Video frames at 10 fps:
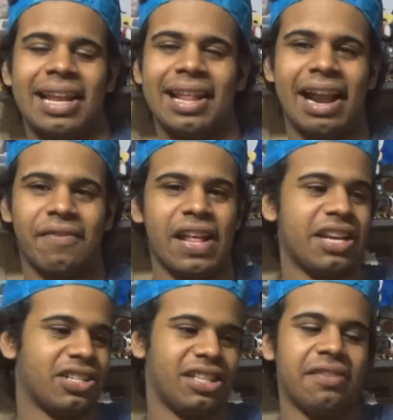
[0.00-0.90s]
and then after that
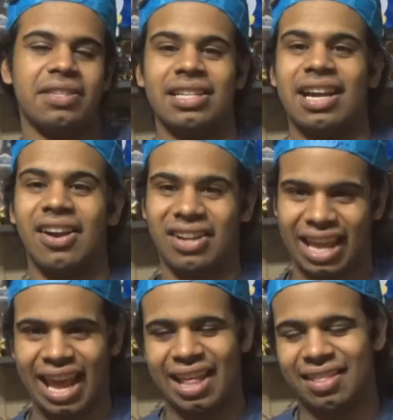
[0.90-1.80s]
he just leaves the entire
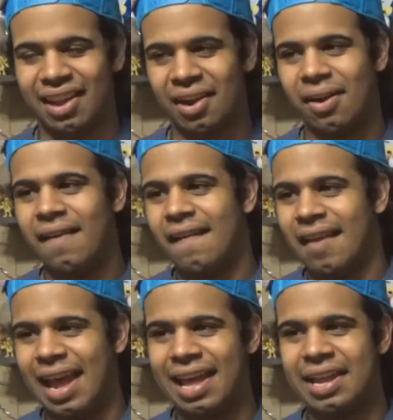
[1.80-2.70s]
can there.
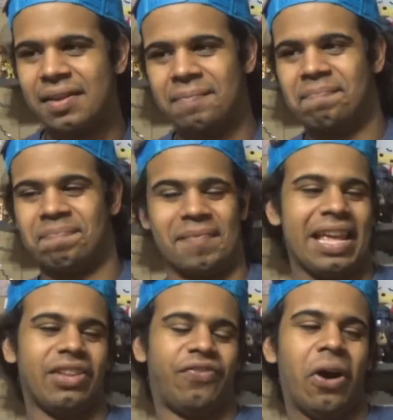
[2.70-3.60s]
And
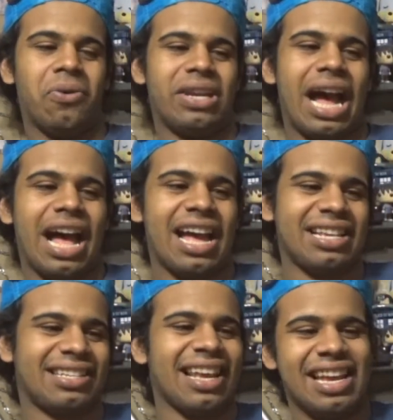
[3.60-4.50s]
his phone
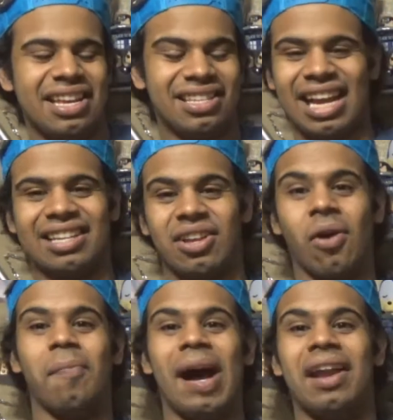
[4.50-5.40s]
dies, he decides to
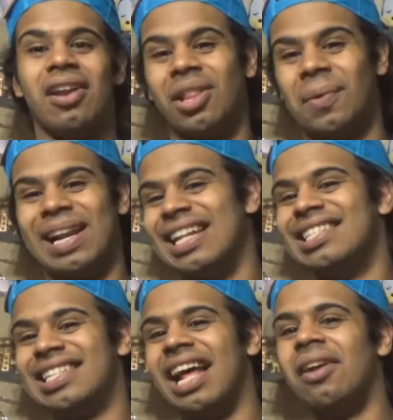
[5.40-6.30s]
go buy another one
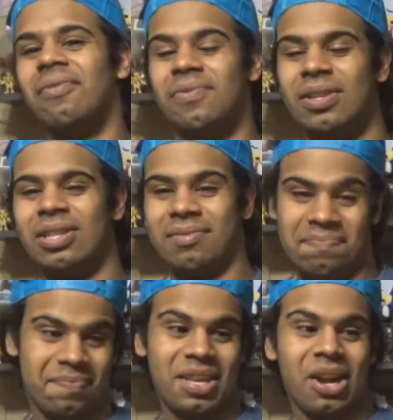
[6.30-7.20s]
instead of,
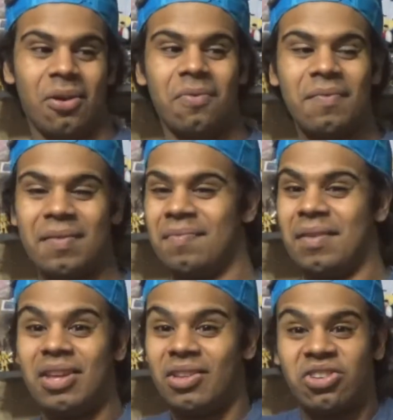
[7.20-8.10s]
you know,
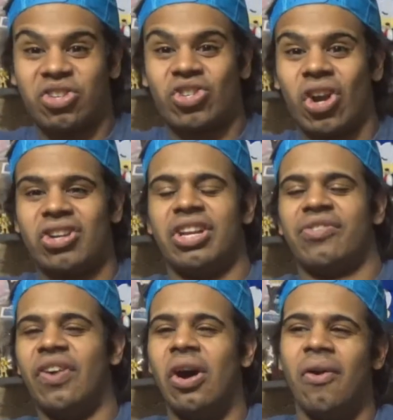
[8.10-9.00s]
just charging
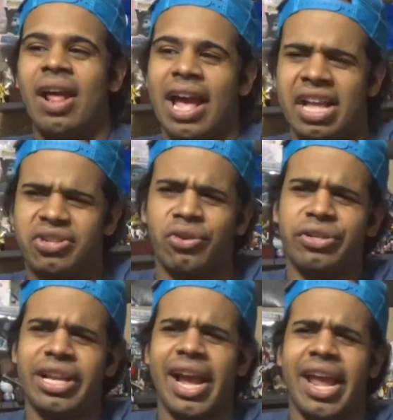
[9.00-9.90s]
his phone. And she
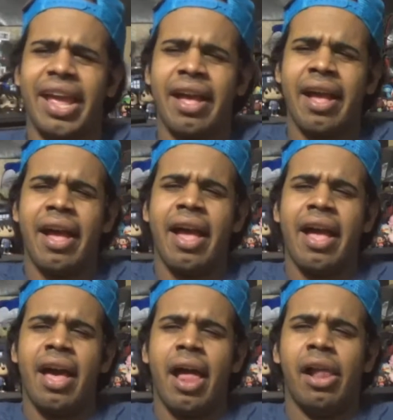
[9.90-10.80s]
was like,
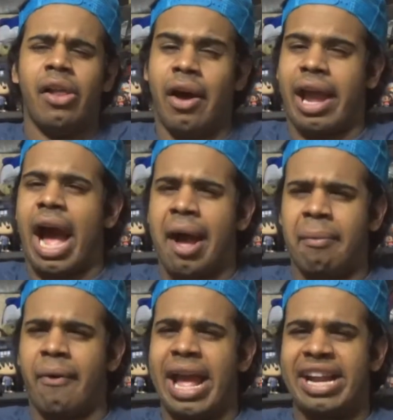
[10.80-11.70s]
Look,
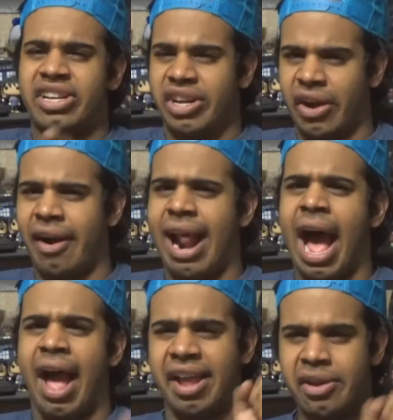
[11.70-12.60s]
I'm rich. You're
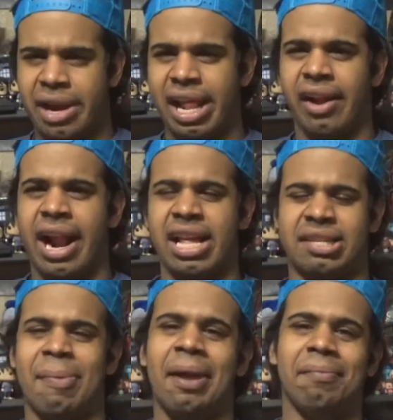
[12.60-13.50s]
not. You need to
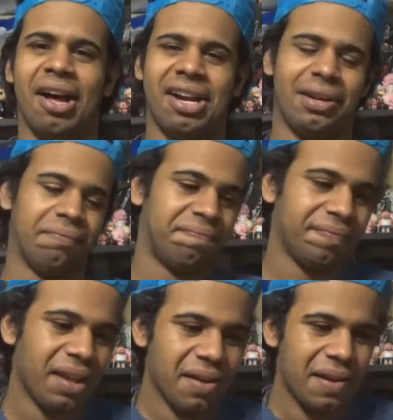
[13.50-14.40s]
spend money.
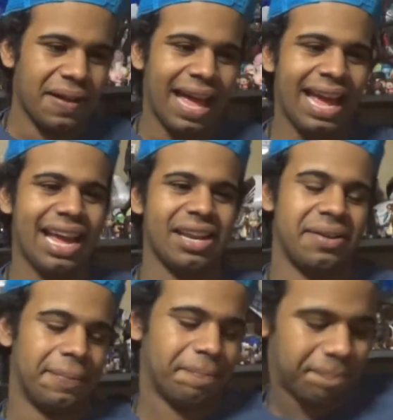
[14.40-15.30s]

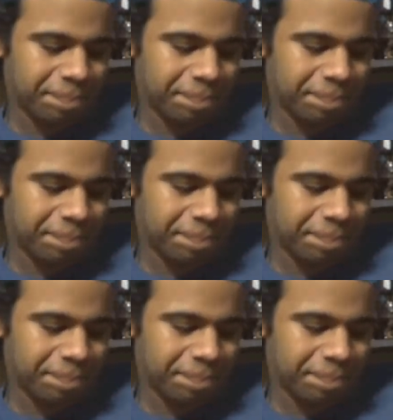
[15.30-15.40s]
And